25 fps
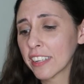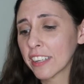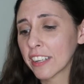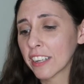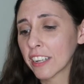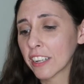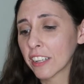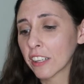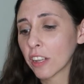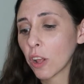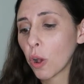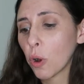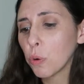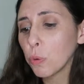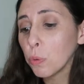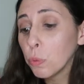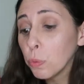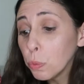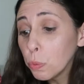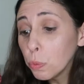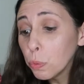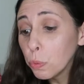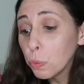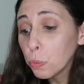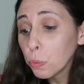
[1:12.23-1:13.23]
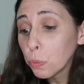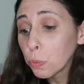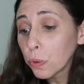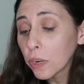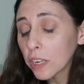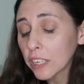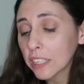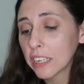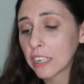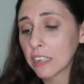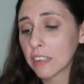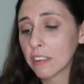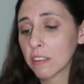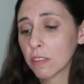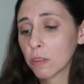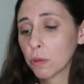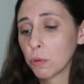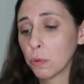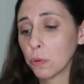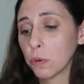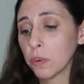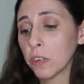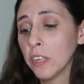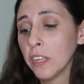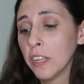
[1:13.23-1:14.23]
kit, ooh, that is
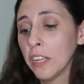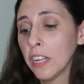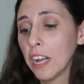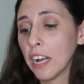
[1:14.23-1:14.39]
cool,